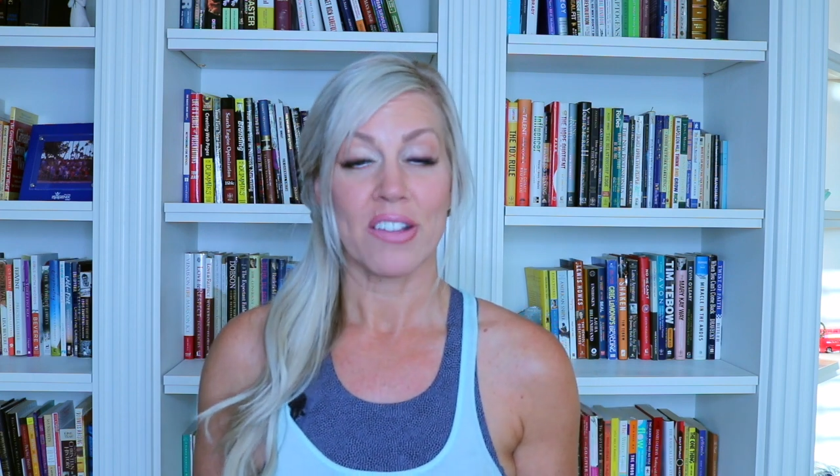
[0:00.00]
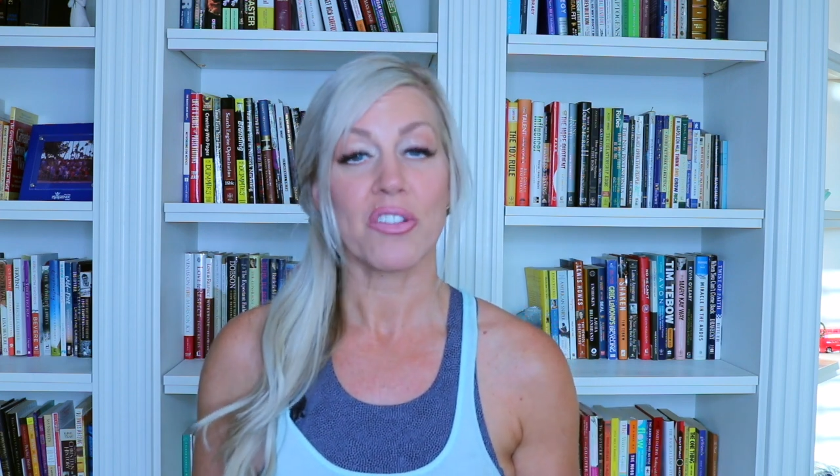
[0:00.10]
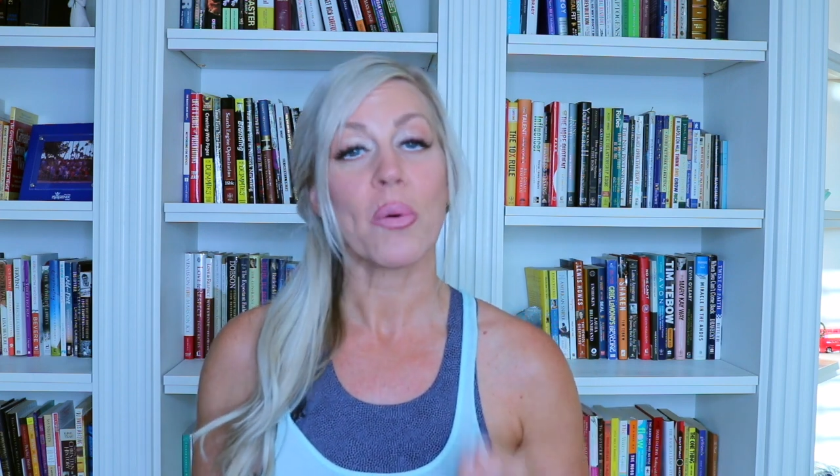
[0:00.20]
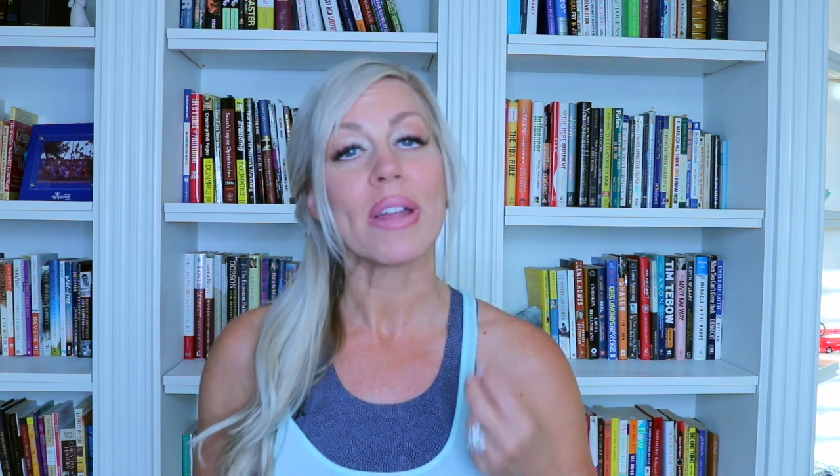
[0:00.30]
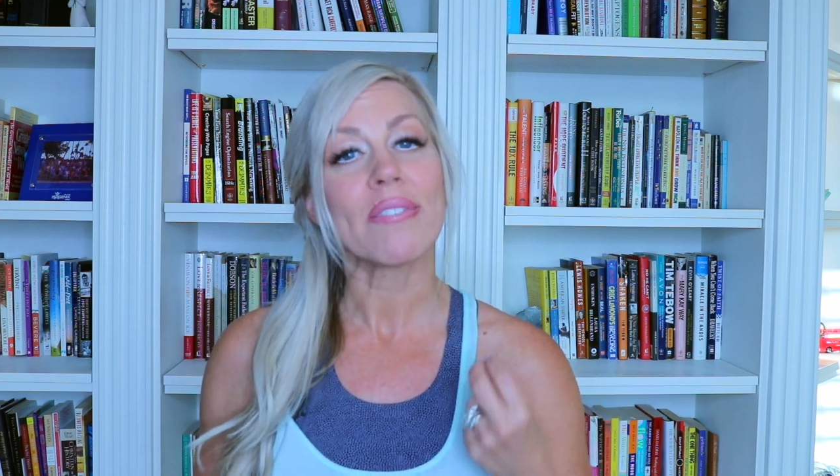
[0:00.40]

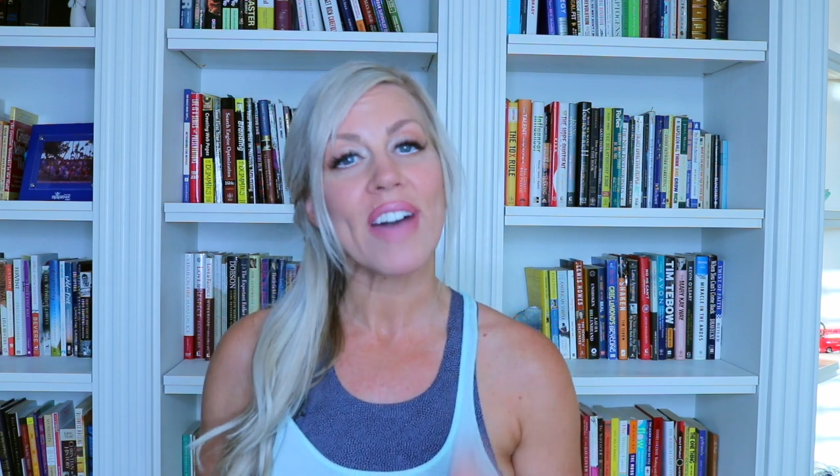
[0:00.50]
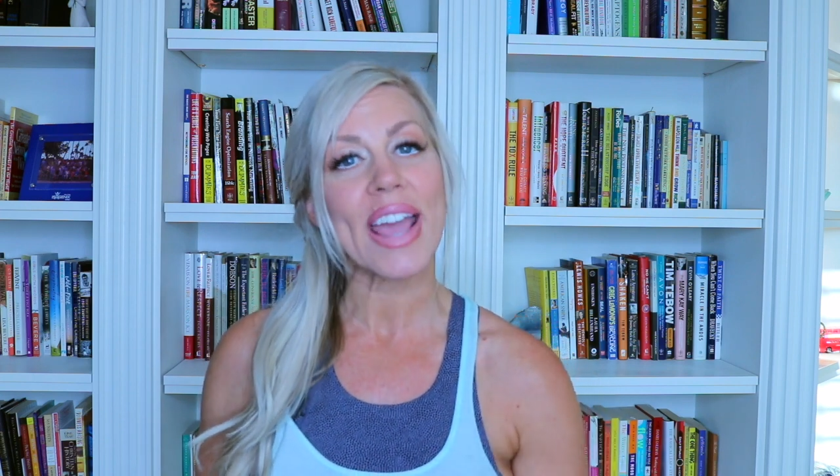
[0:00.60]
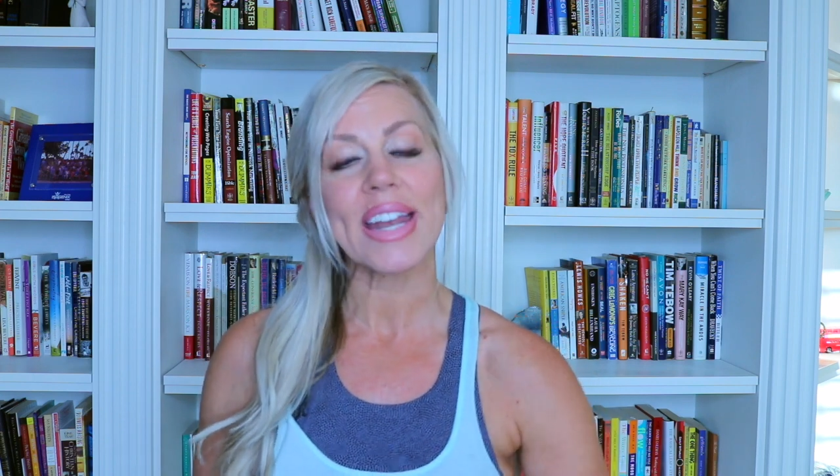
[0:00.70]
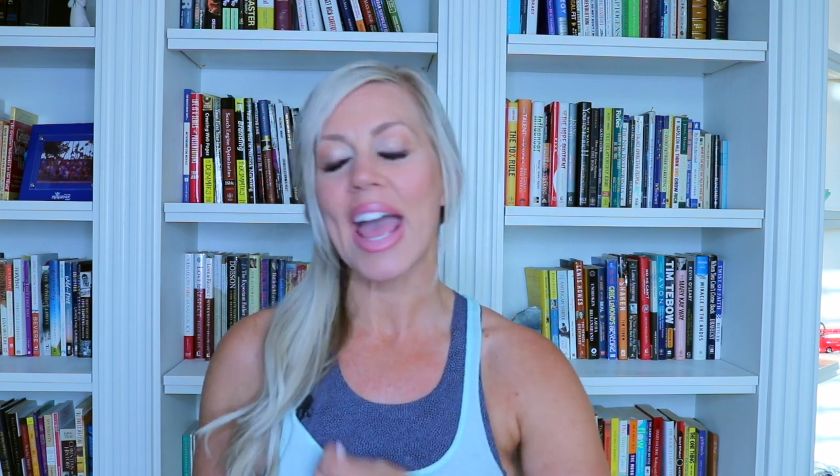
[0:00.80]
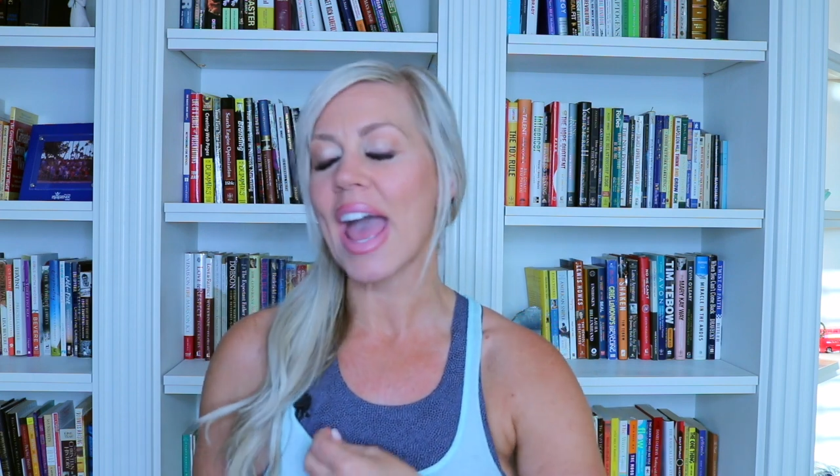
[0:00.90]
So
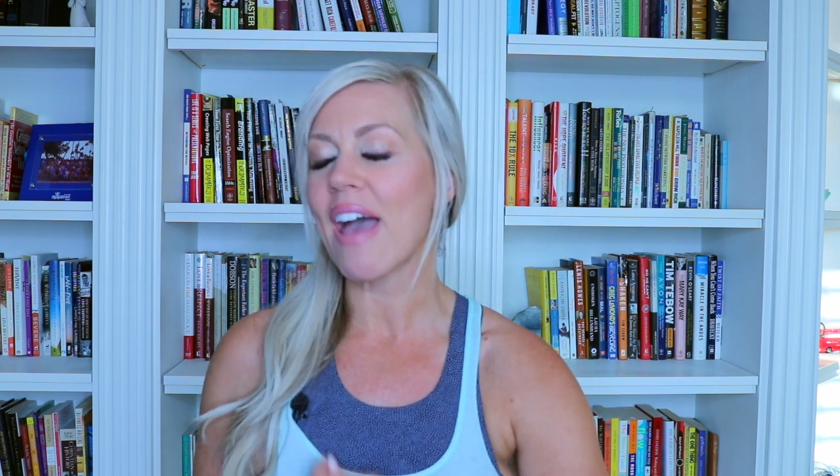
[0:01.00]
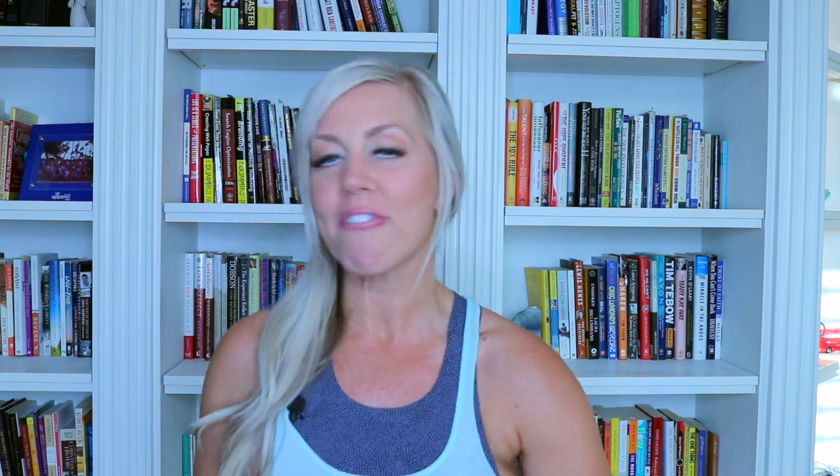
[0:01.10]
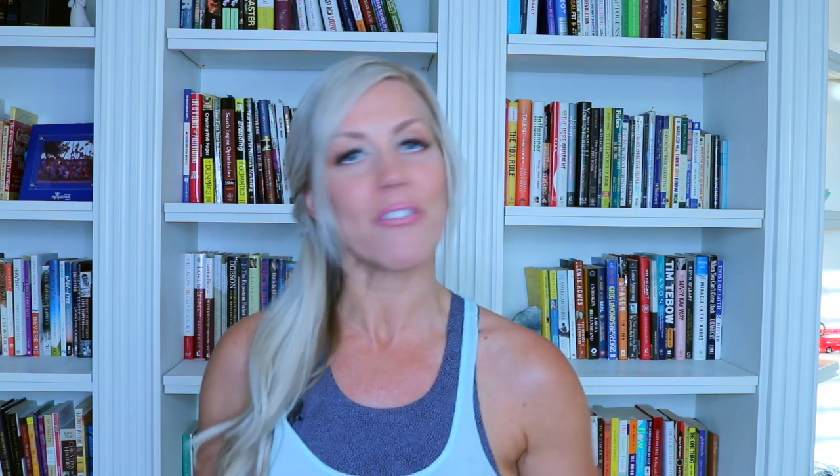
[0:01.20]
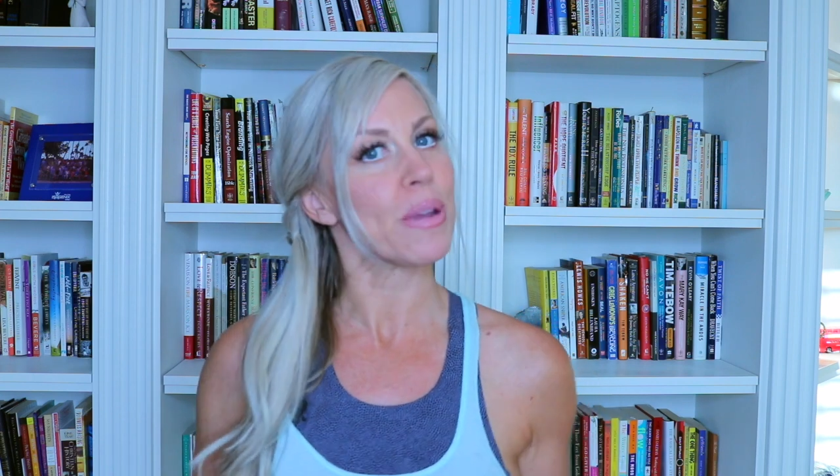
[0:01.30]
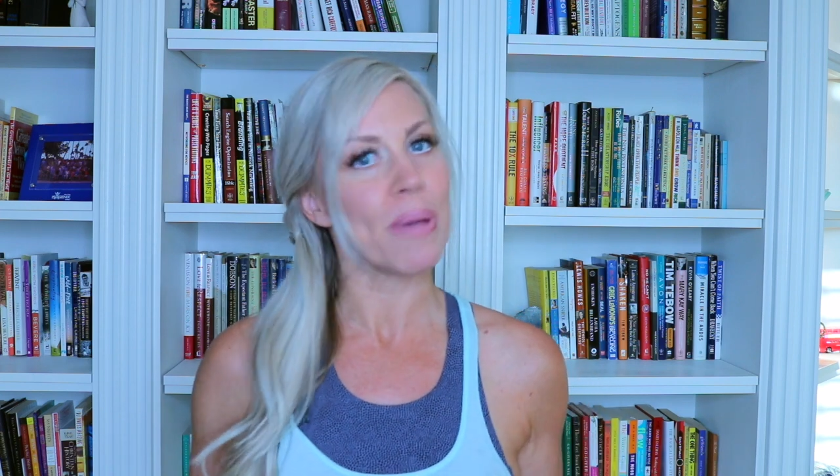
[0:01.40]
invite
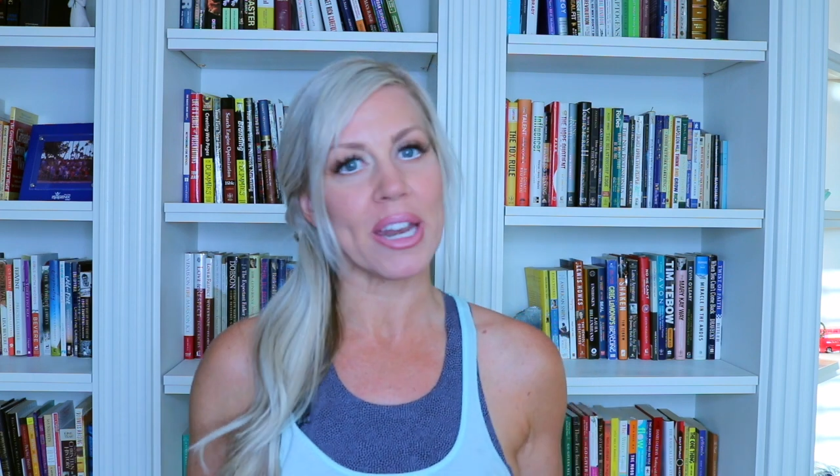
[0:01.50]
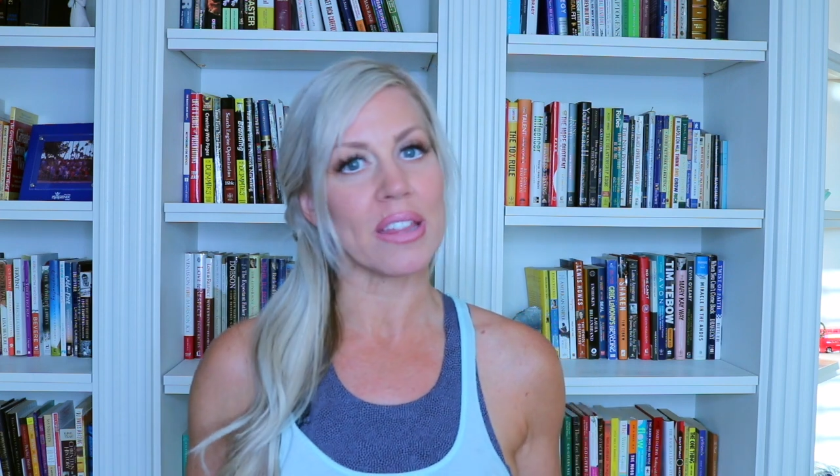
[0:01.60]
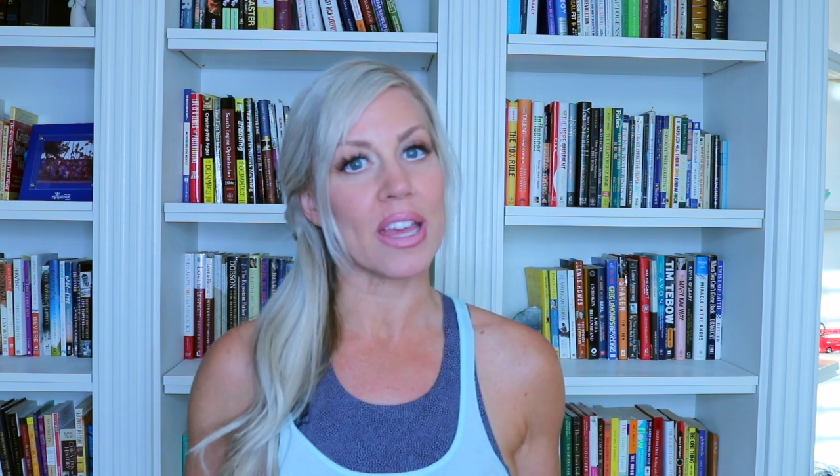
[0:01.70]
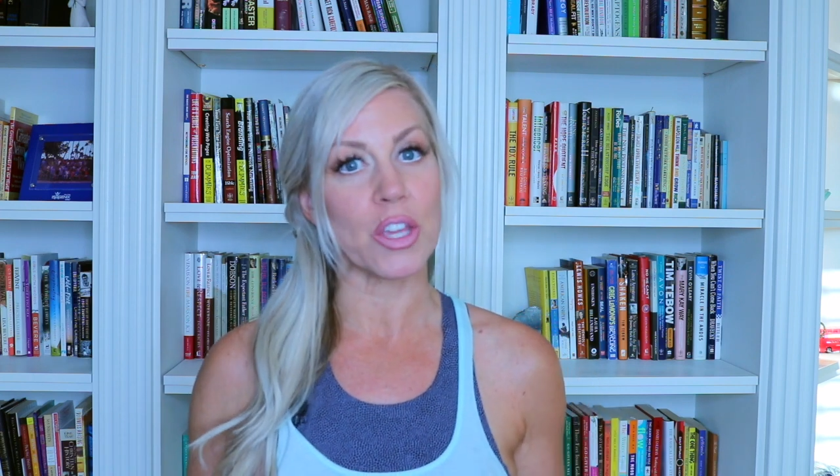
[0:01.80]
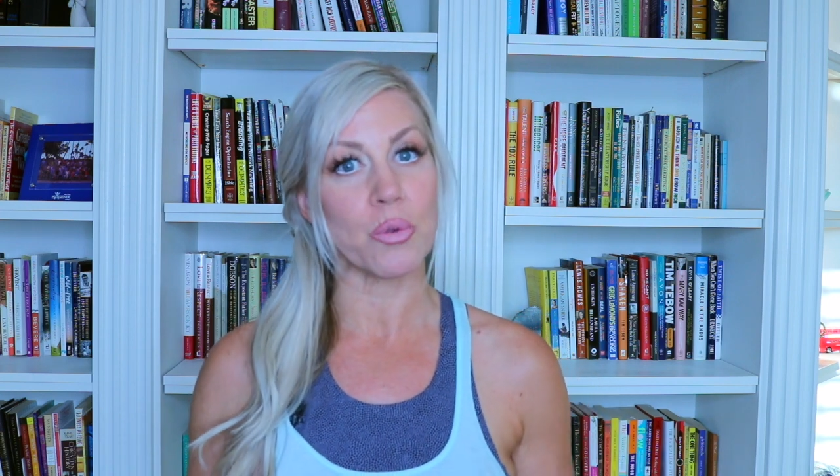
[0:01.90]
everybody
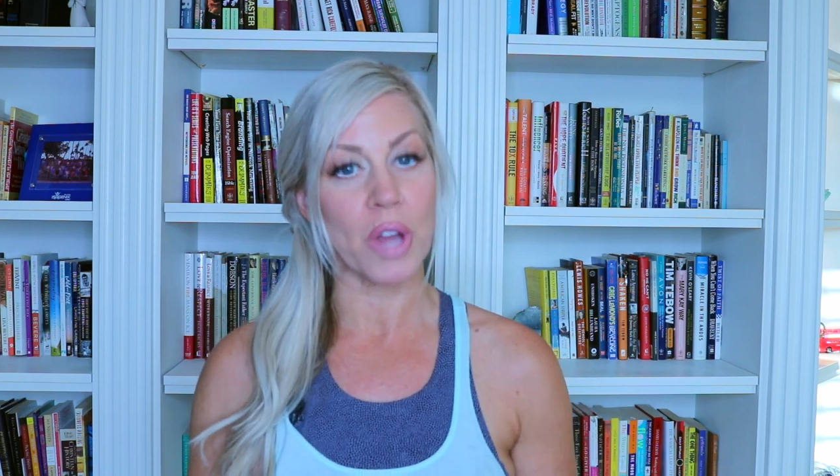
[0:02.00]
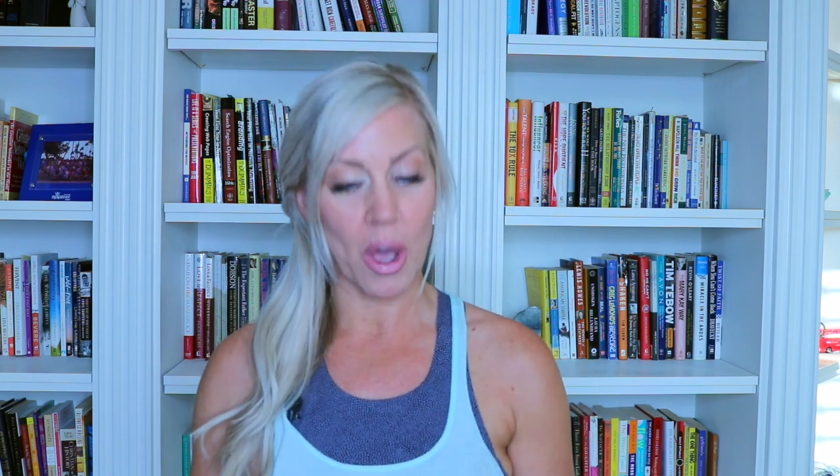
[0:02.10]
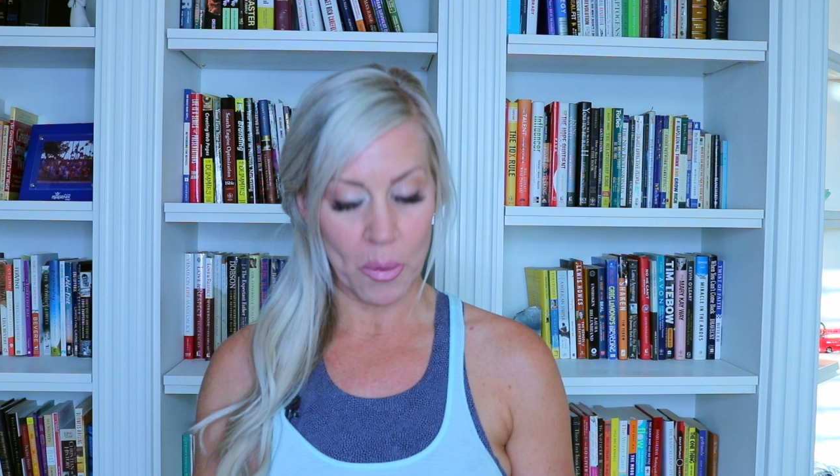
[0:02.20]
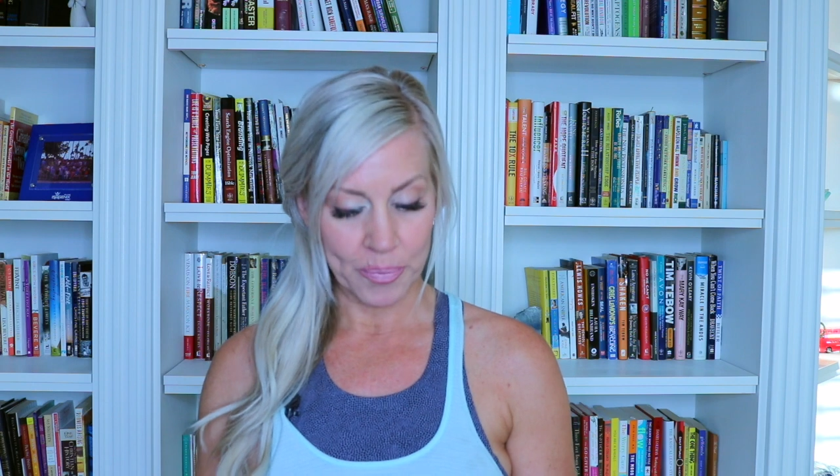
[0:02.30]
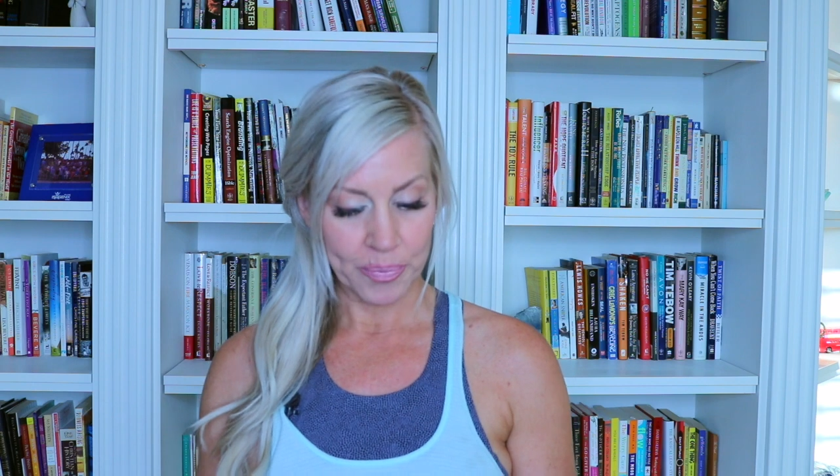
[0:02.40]
that you
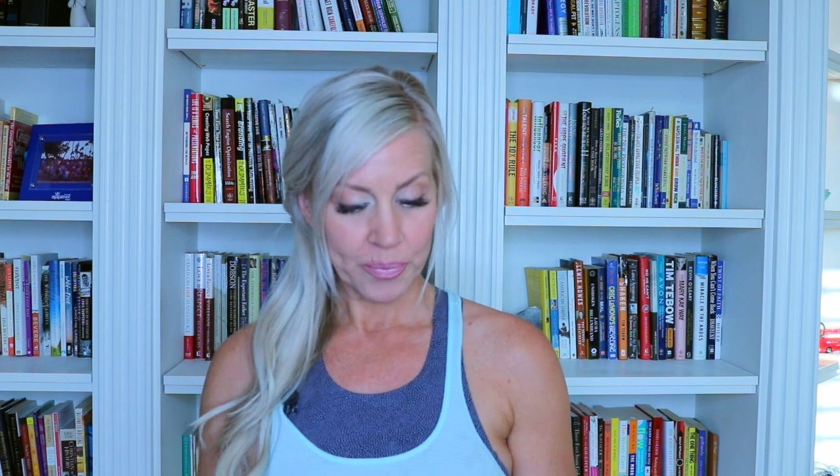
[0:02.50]
know.